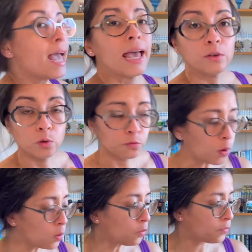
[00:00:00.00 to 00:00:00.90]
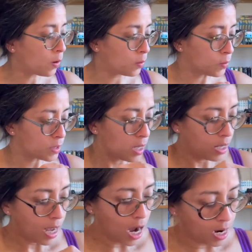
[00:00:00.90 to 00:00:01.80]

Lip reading: And your vocal folds are